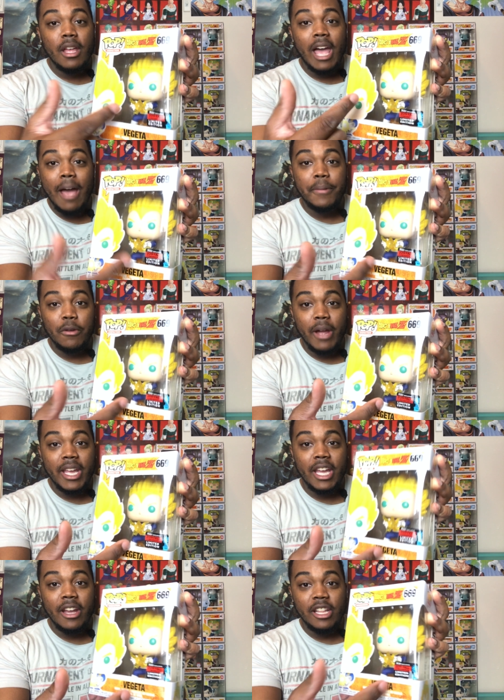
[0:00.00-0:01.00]
happening right
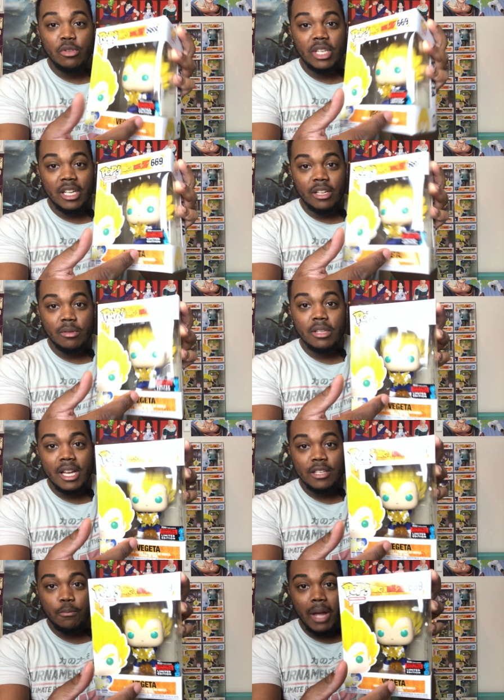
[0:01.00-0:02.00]
here, and you see the little
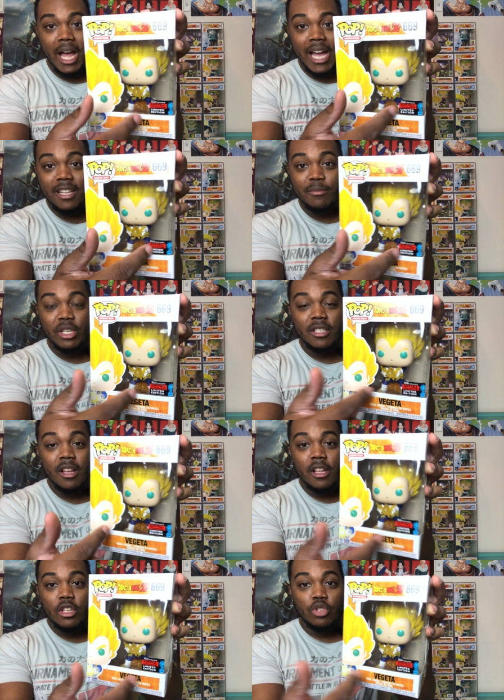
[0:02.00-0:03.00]
dust behind him just
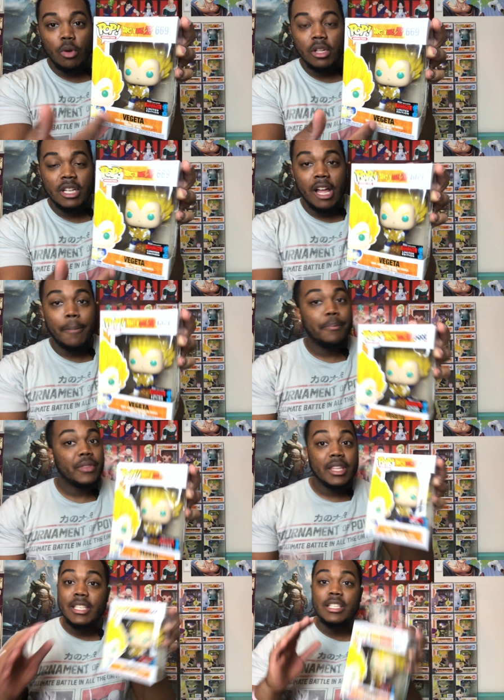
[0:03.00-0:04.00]
swirling up.
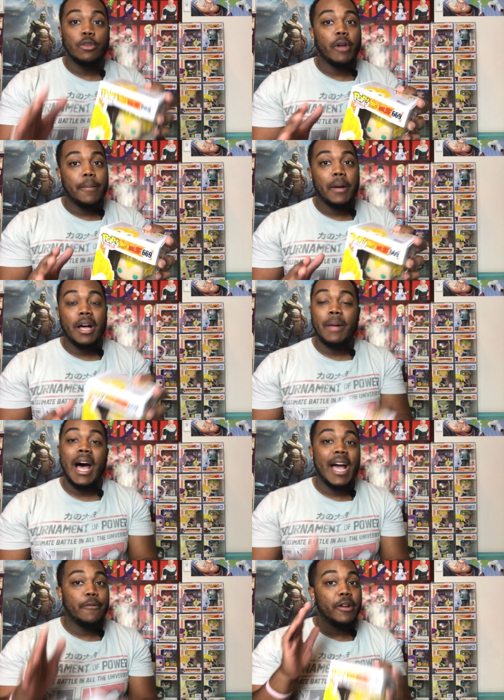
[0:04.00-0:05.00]
This is a great pop.
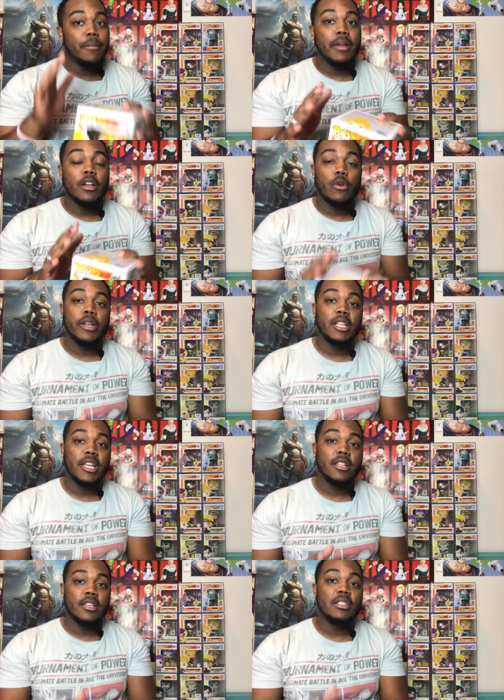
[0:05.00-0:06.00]
I recommend going to
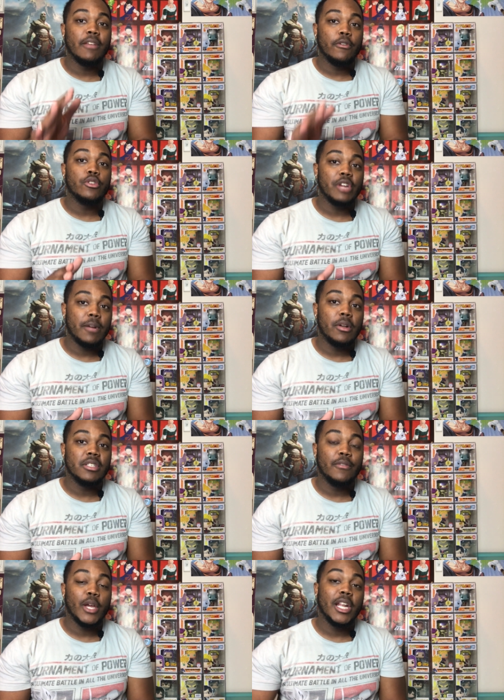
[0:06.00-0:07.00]
get this if you're a Dragon Ball Z
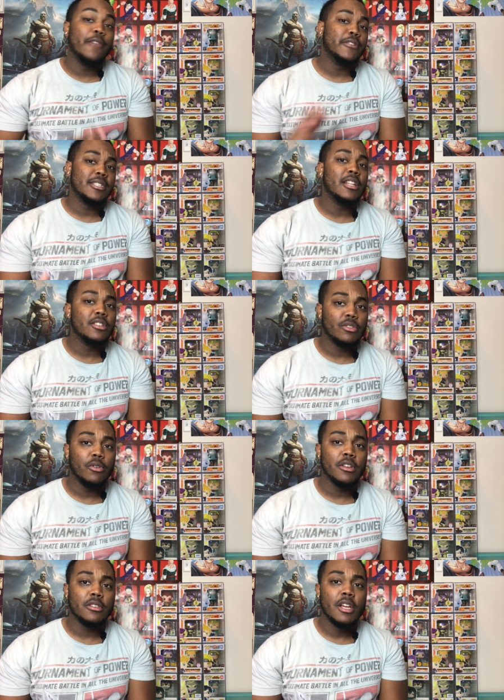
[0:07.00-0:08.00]
fan, if it's still in
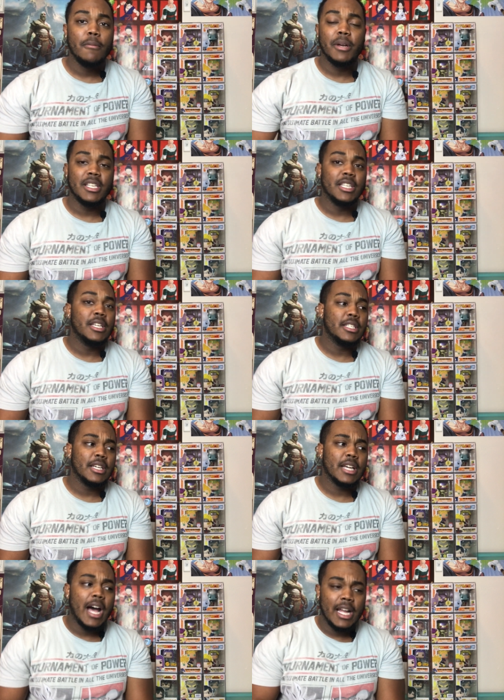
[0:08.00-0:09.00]
stores, because it is a
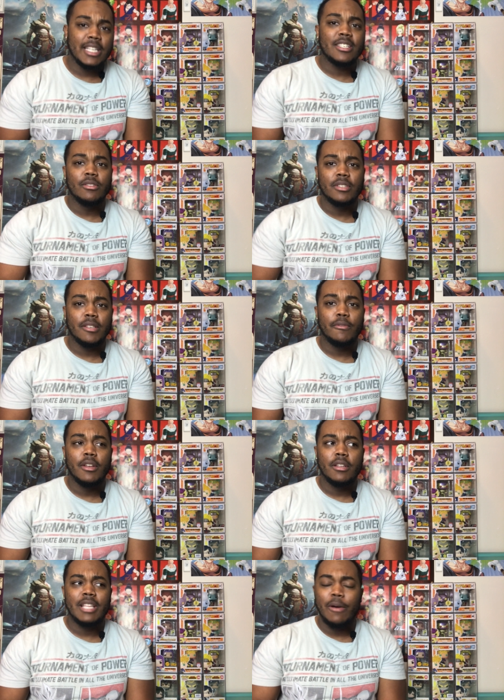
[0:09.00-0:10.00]
con exclusive
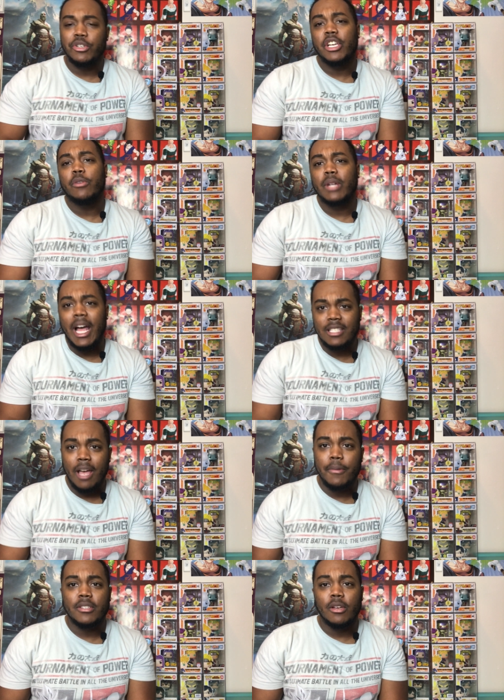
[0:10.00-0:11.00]
that was shared with a Hot
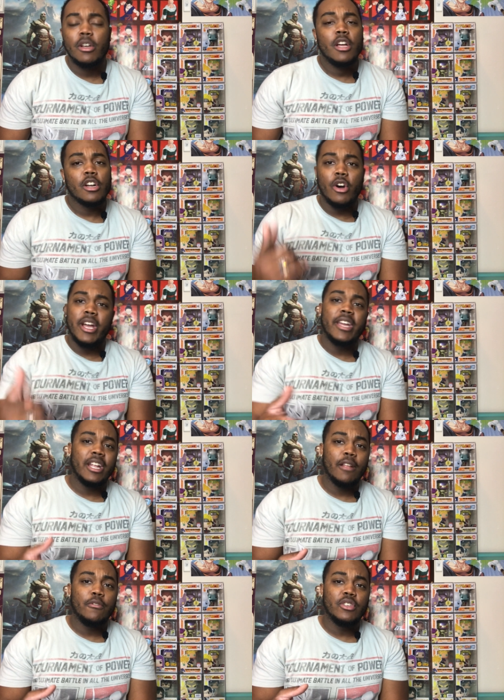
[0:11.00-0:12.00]
Topic. So go ahead and get
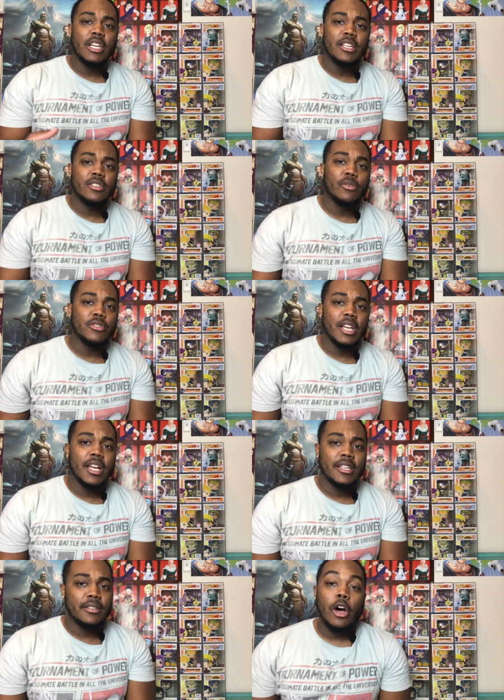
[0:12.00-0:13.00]
it if you see it in stores,
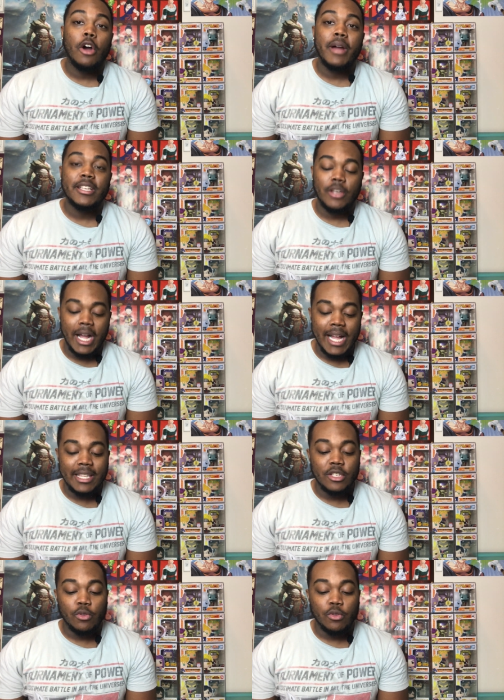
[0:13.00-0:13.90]
guys. All right, so I got this